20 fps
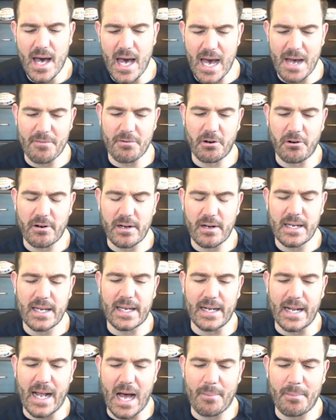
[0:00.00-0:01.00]
Evergreen
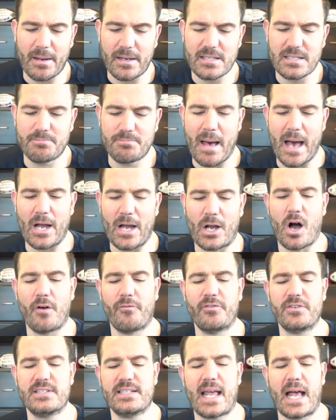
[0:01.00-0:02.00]
Economics,
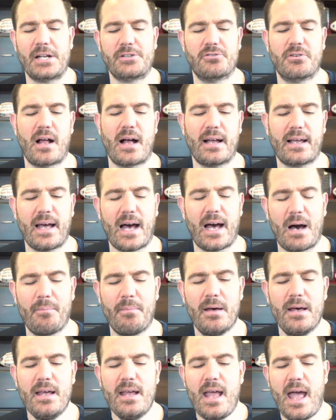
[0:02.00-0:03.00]

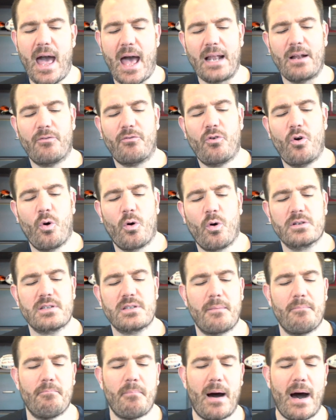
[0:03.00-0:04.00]
BackOfficeSchedule.com, and of course,
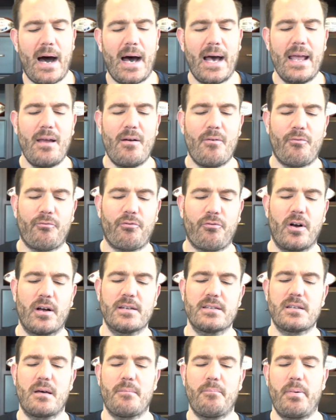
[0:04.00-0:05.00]

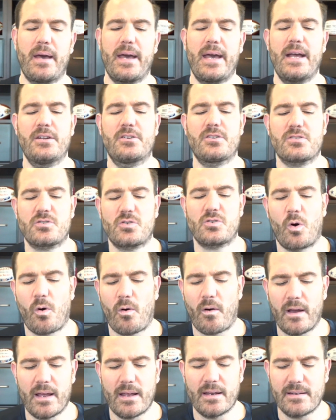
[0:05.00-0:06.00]

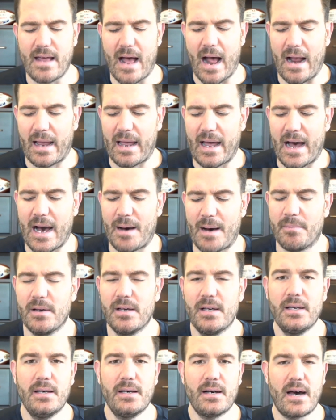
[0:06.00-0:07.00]
MyFrontPageStory.com.
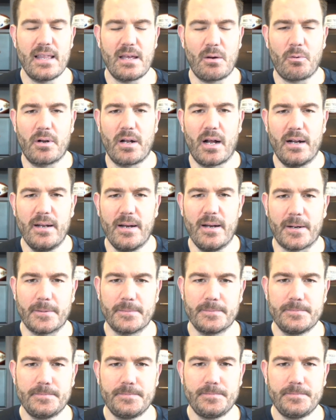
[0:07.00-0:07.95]
I think we're done here.